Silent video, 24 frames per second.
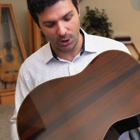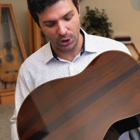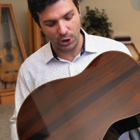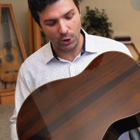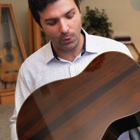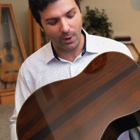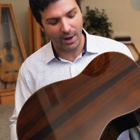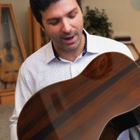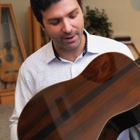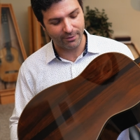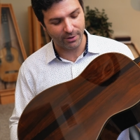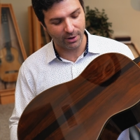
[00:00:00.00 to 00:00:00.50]

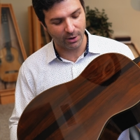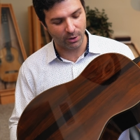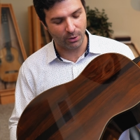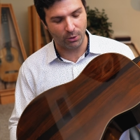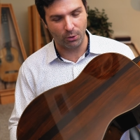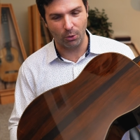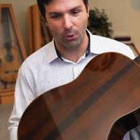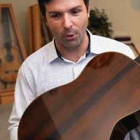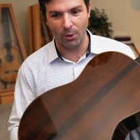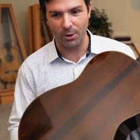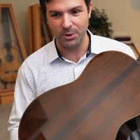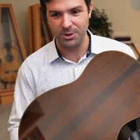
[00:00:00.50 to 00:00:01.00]
you have a
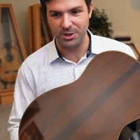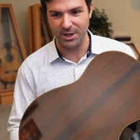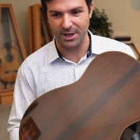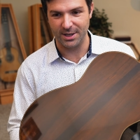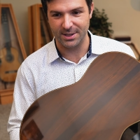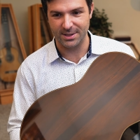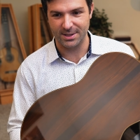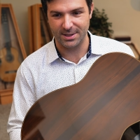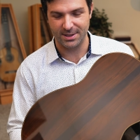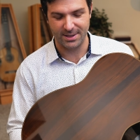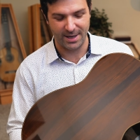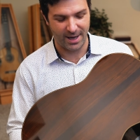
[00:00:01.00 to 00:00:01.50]

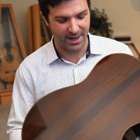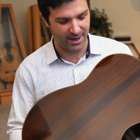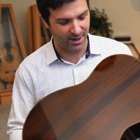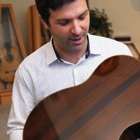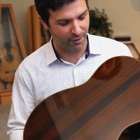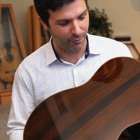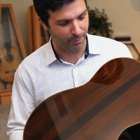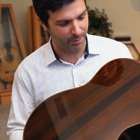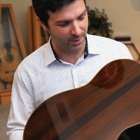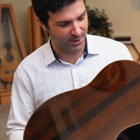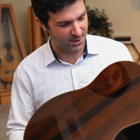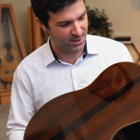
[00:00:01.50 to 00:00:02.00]
gorgeous set
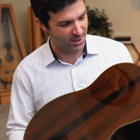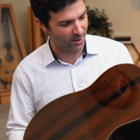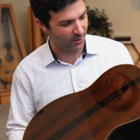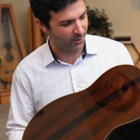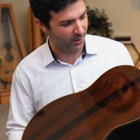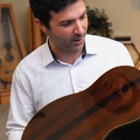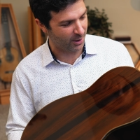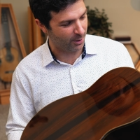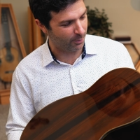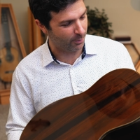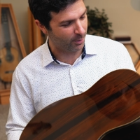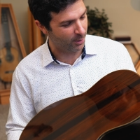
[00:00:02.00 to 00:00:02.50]
of
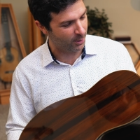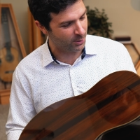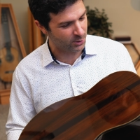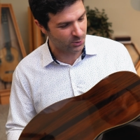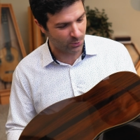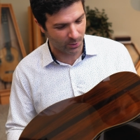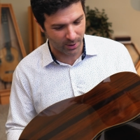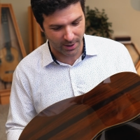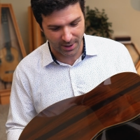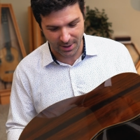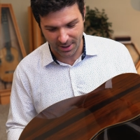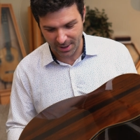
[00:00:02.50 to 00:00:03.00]
Brazilian
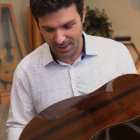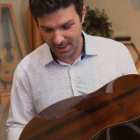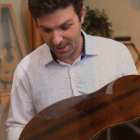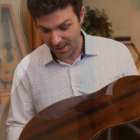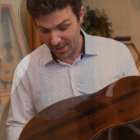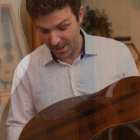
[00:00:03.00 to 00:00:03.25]
rosewood.